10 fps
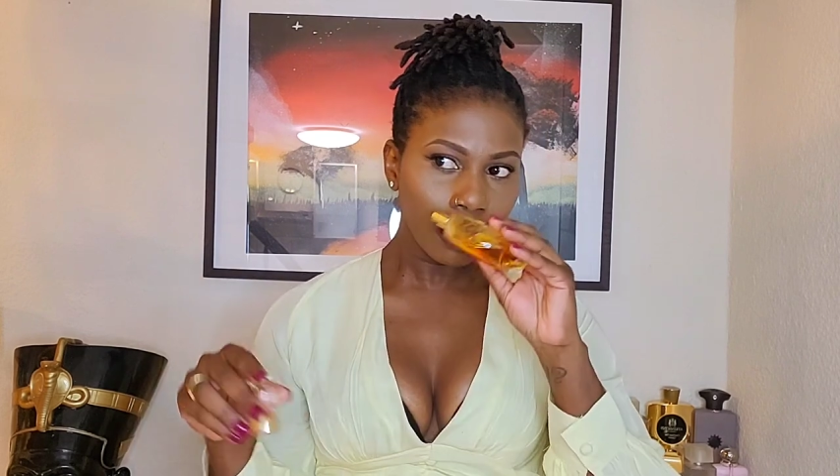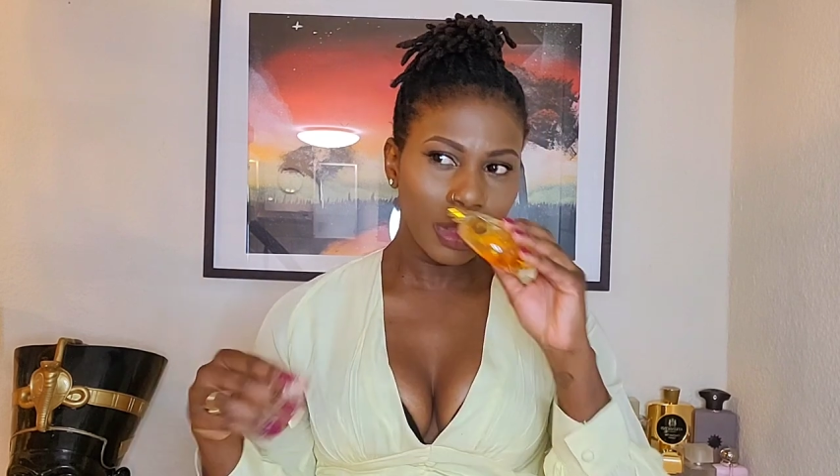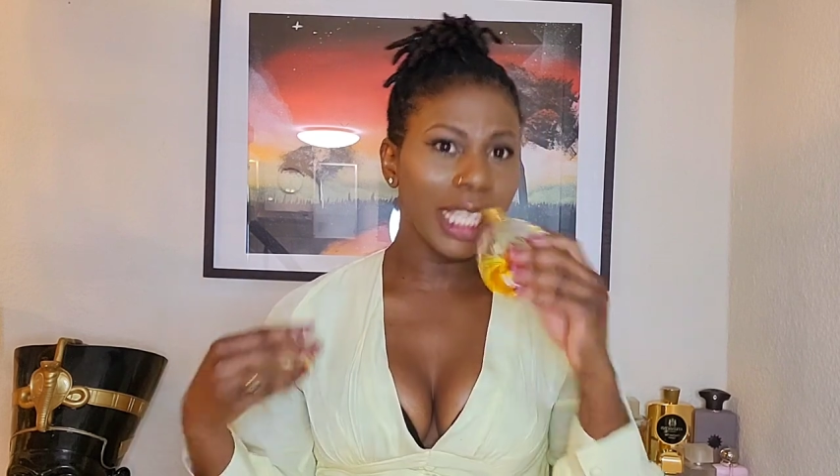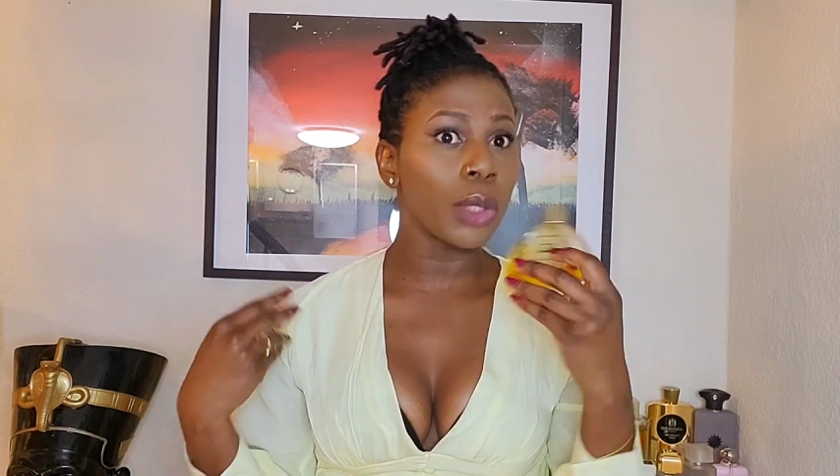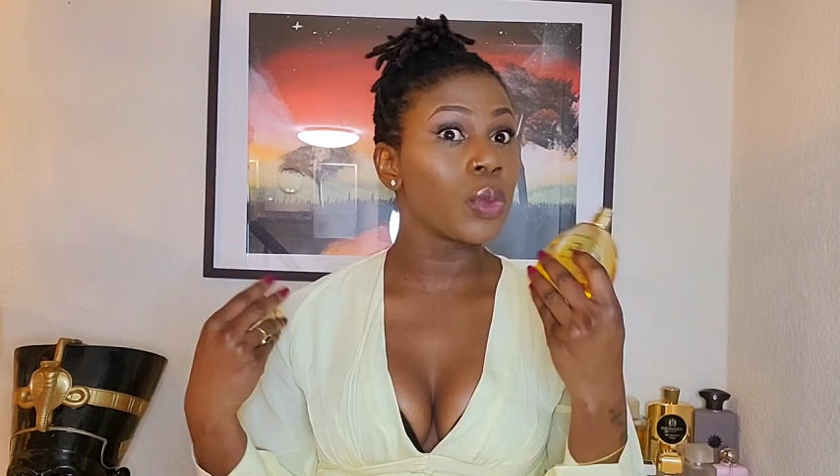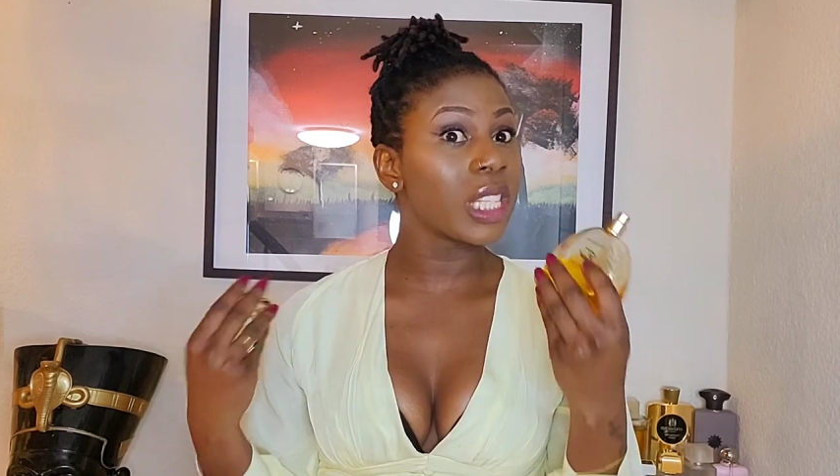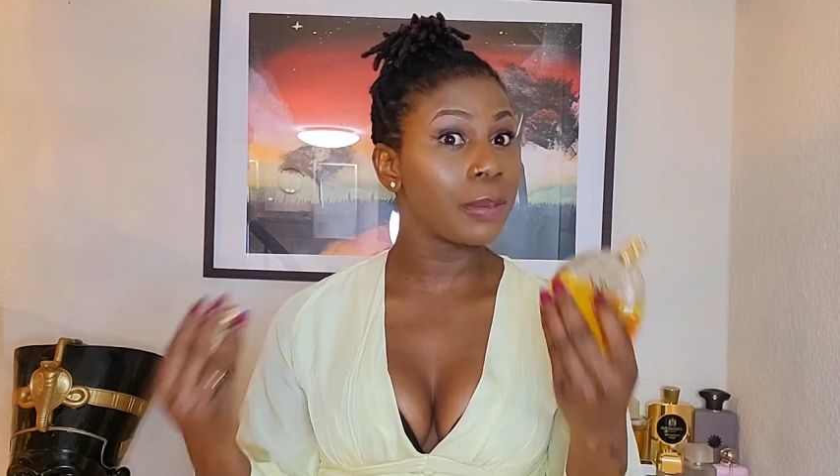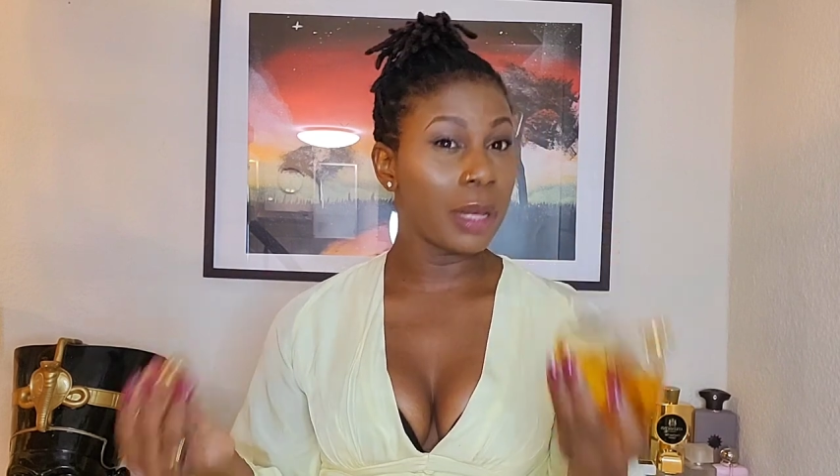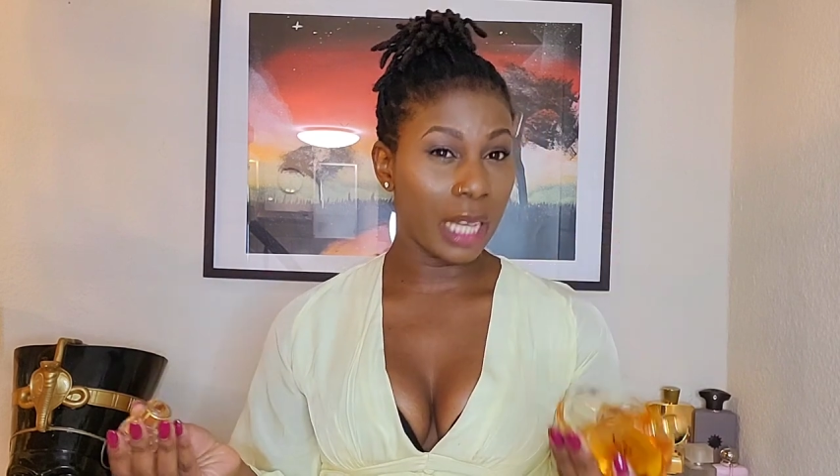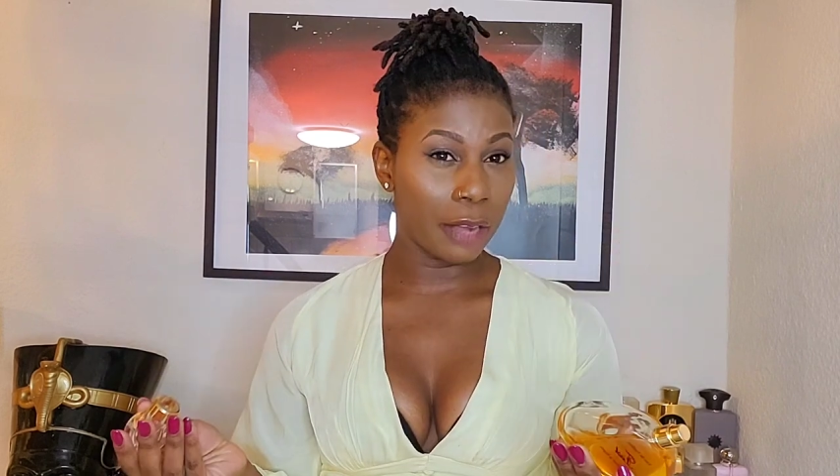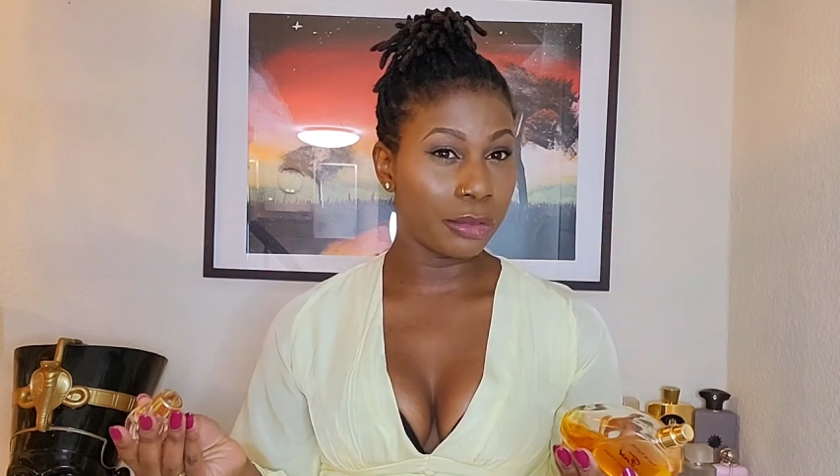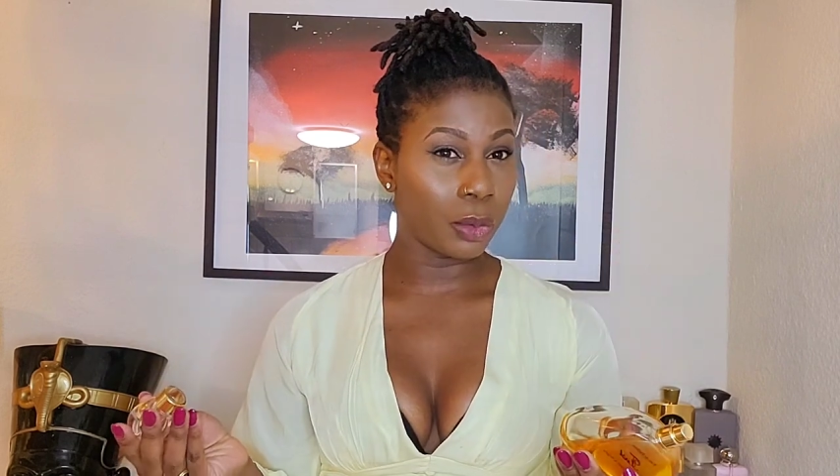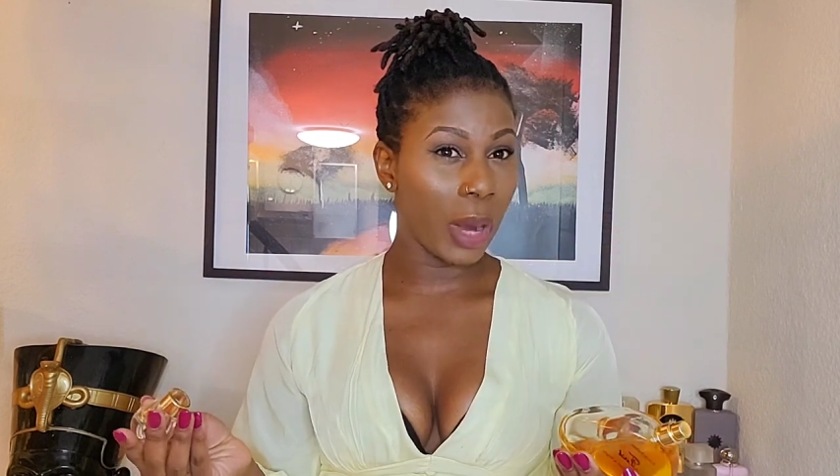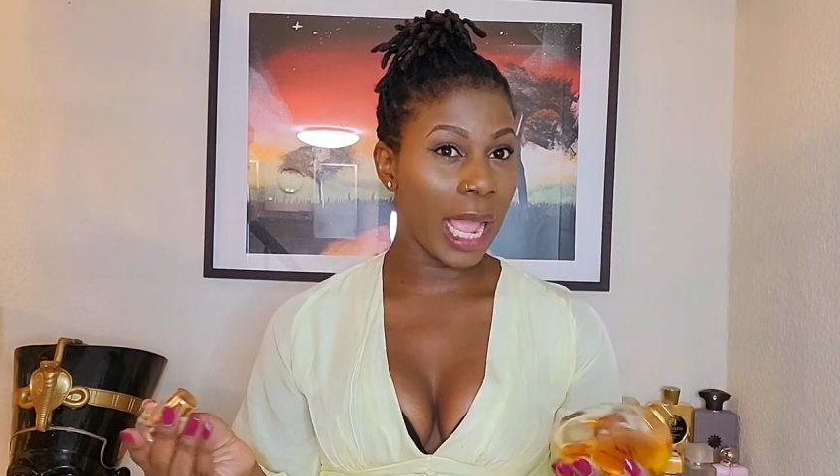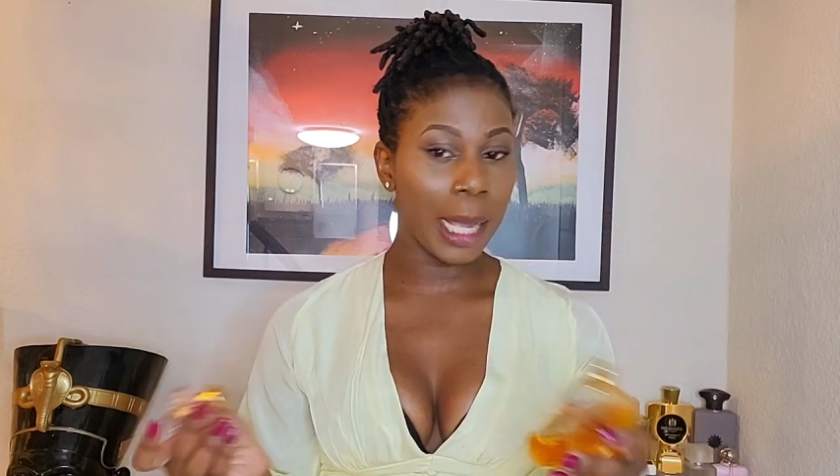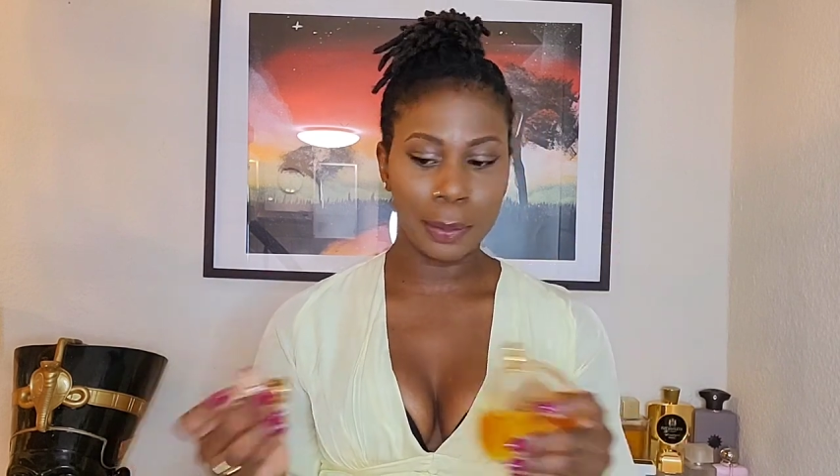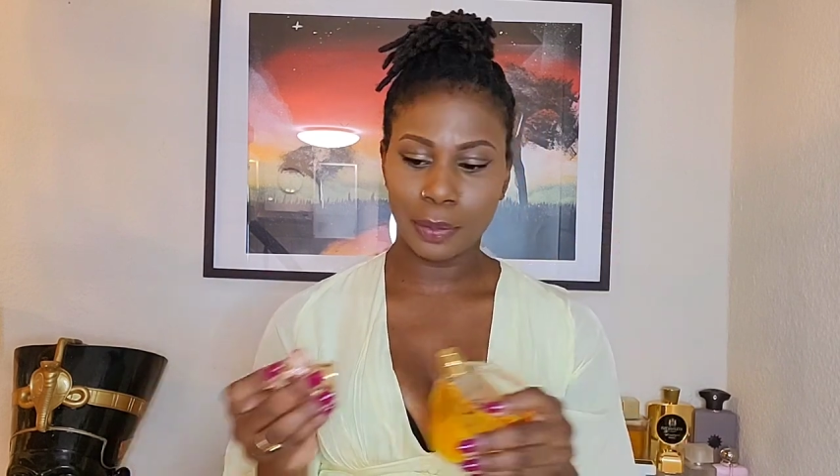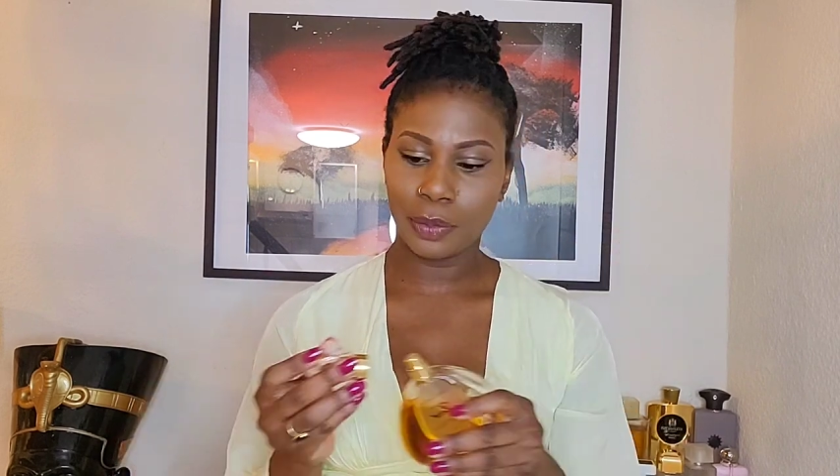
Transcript: that you won't smell everywhere,